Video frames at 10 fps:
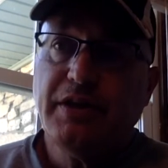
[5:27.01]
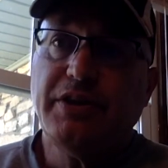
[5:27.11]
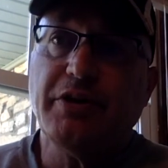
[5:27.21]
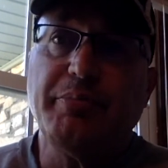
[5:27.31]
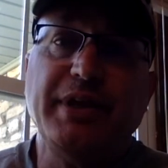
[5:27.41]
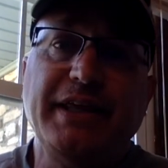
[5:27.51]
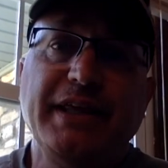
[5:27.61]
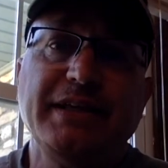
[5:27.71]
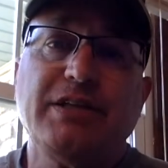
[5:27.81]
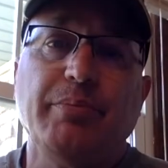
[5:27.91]
There
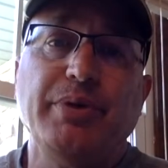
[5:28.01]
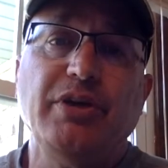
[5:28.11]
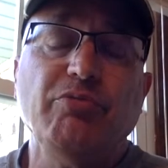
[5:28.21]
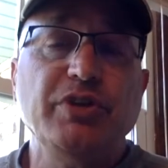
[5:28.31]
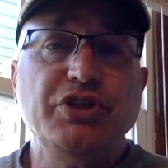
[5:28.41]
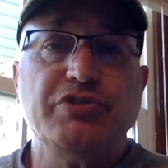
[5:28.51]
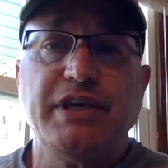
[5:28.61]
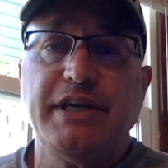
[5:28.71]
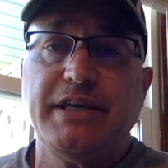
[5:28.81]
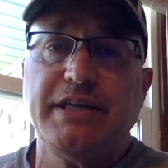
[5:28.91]
begin to be, when you
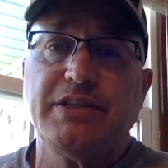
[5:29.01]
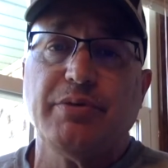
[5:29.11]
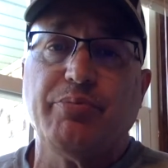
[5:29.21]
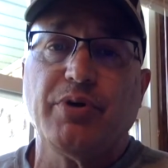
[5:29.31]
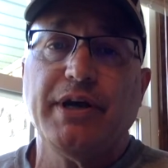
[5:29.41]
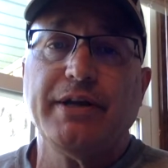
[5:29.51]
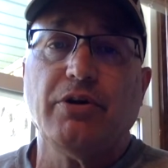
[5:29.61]
can't get the bread,